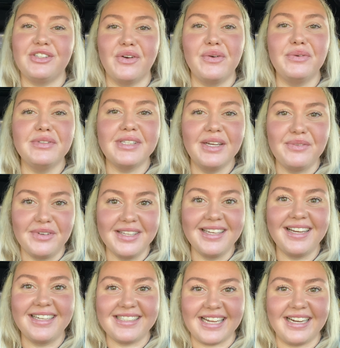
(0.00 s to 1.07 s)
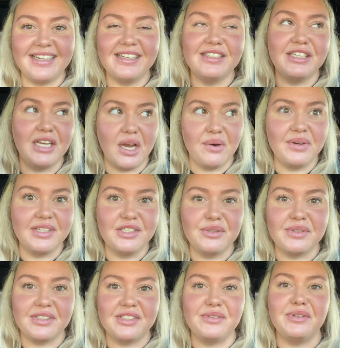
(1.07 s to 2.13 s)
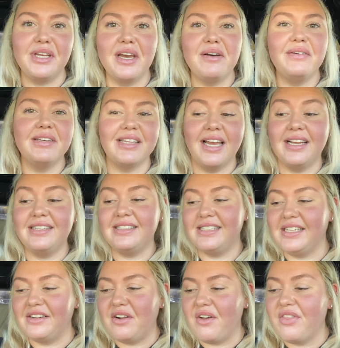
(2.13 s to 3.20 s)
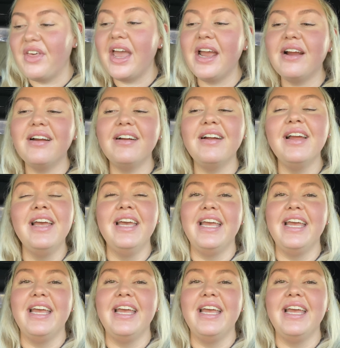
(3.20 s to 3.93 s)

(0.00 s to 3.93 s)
so it was like really exciting to go into a studio and like see it all there